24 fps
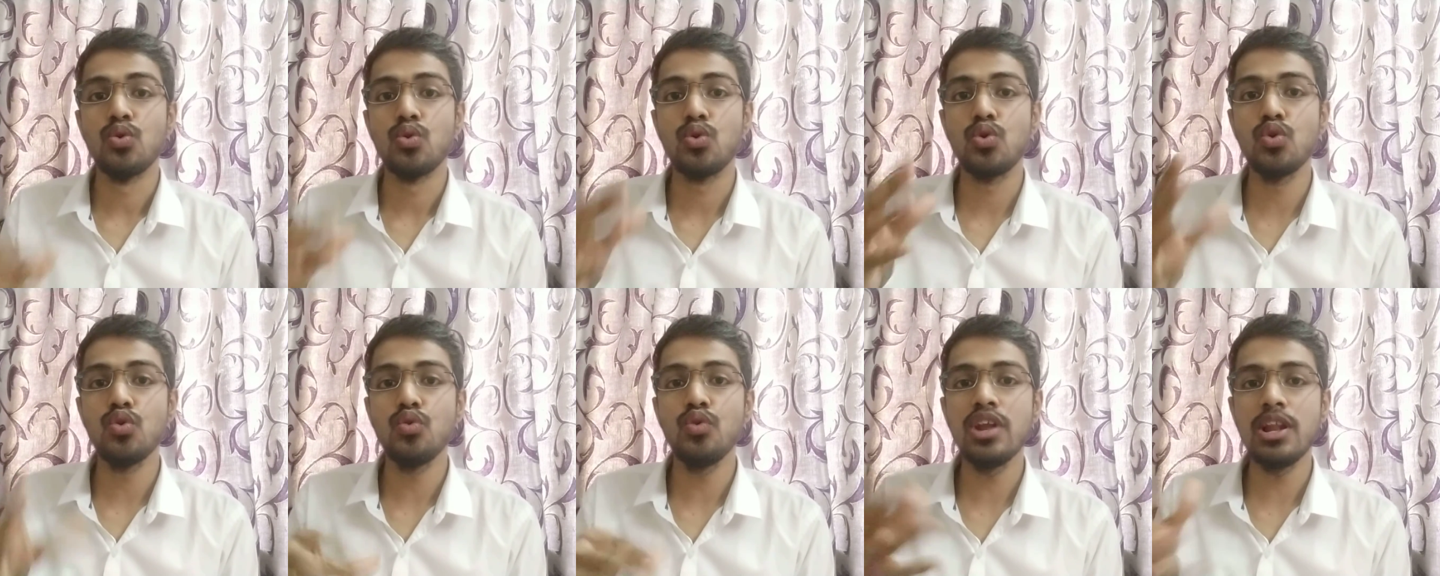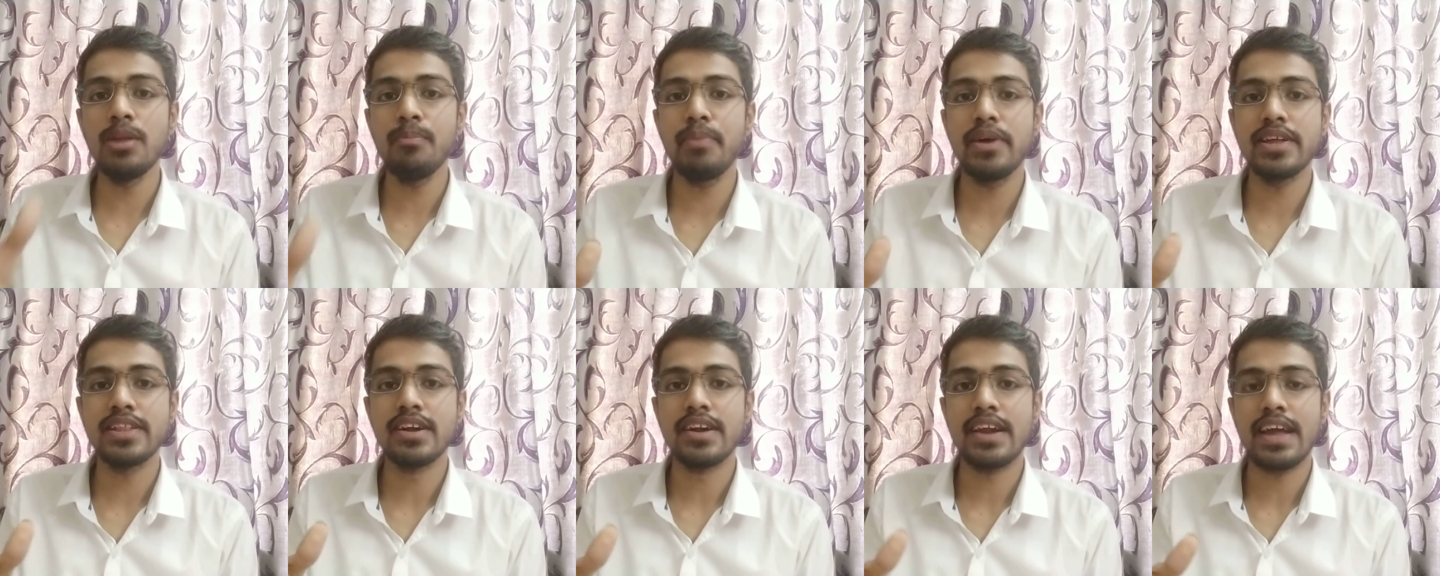Who
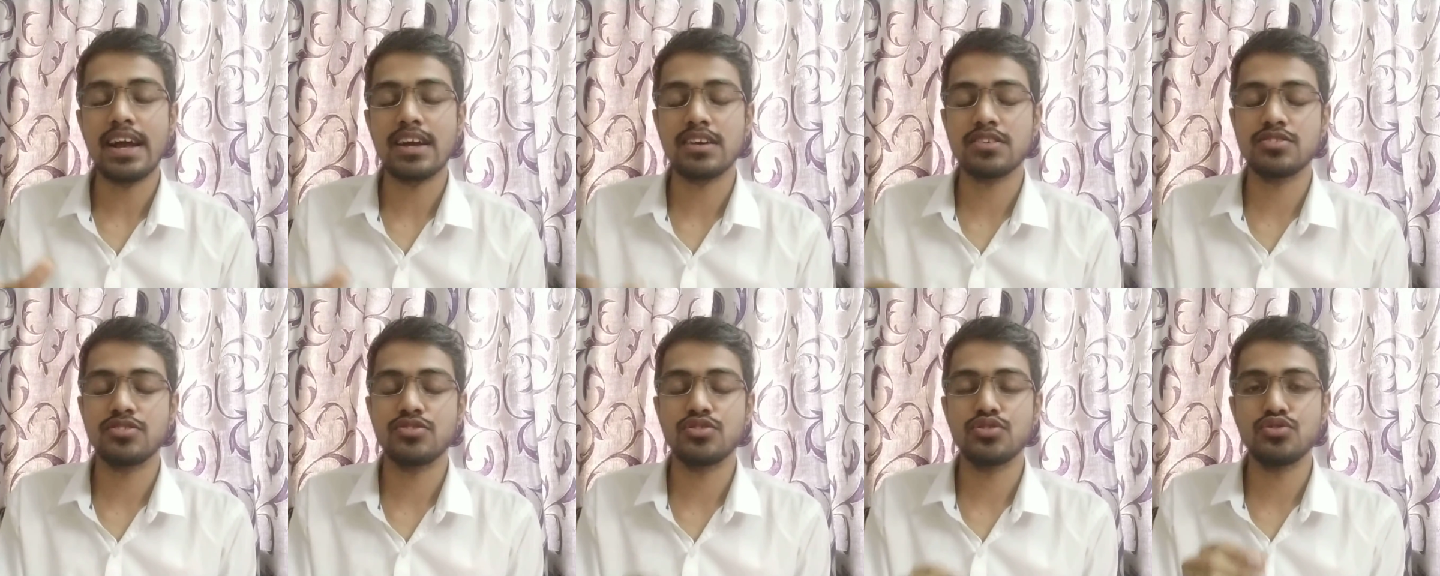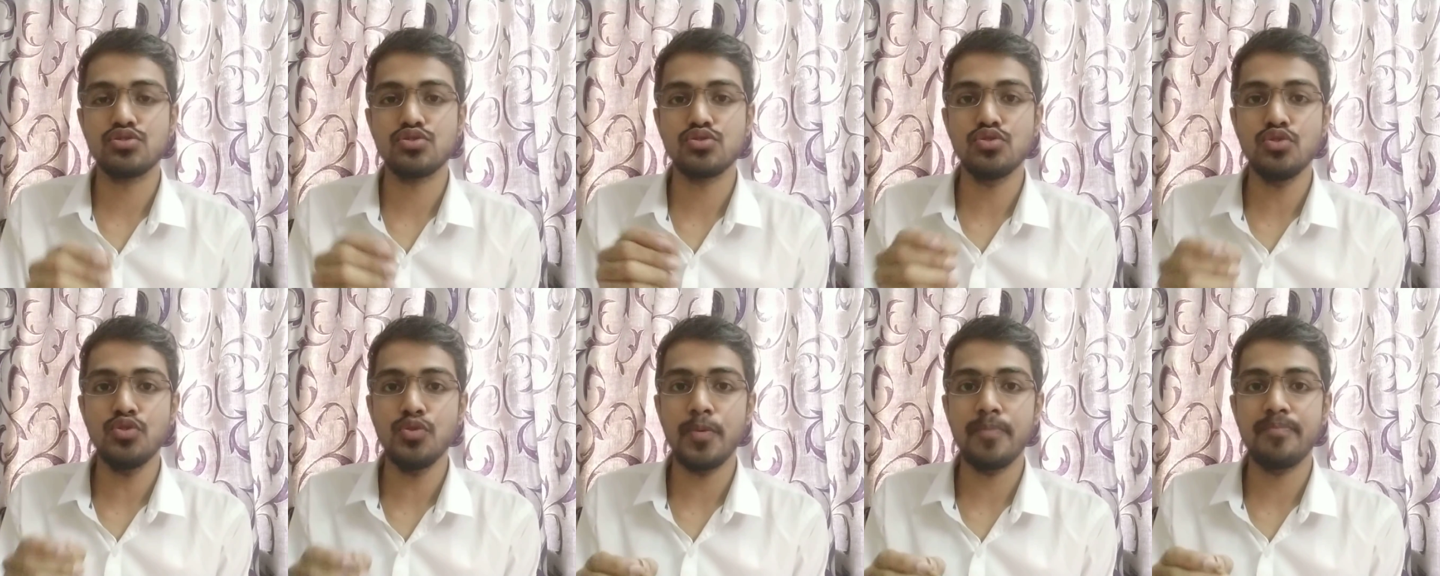will pay the tax?
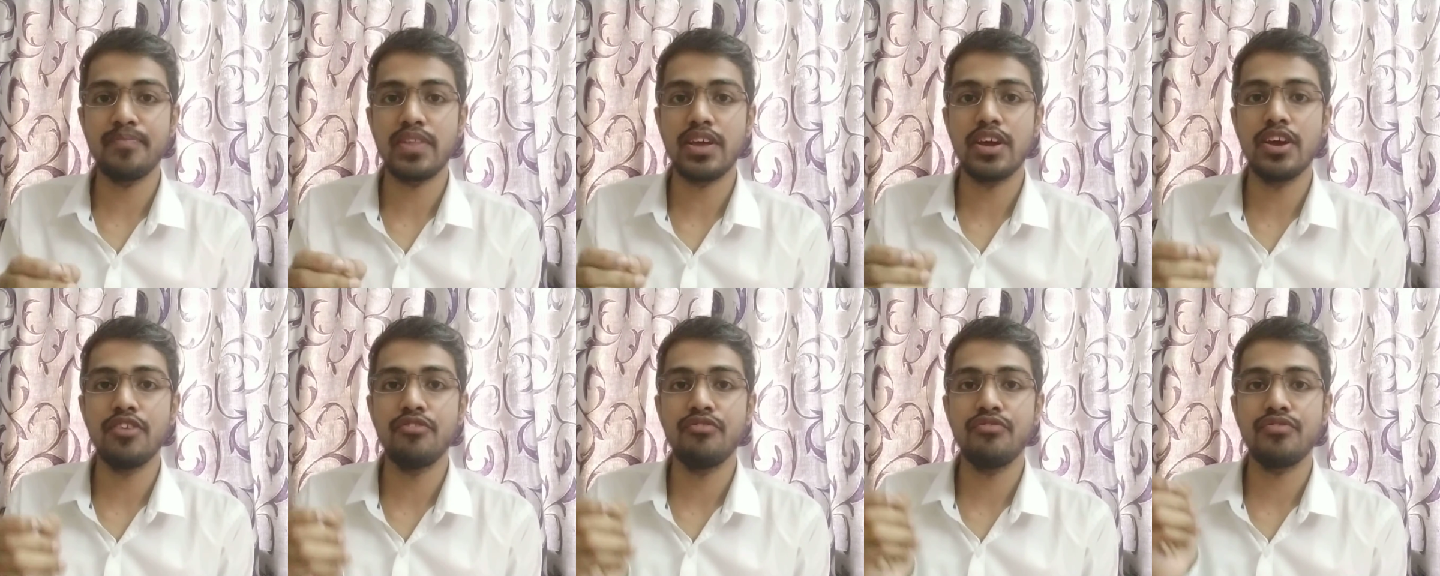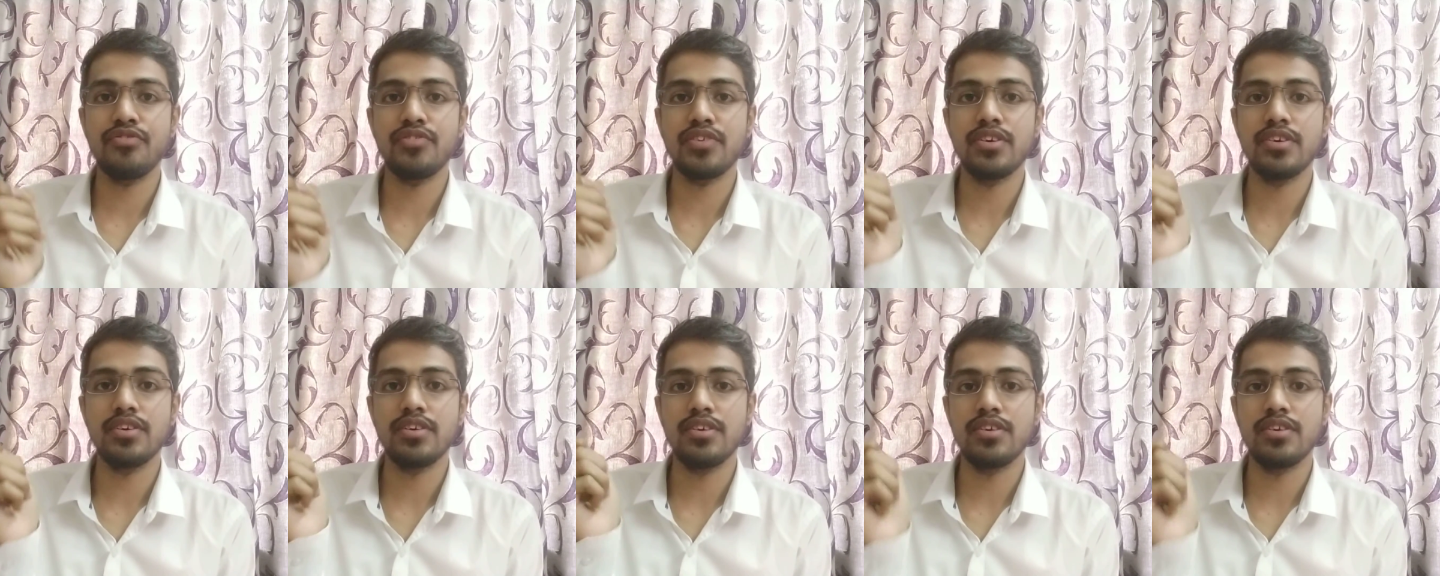So if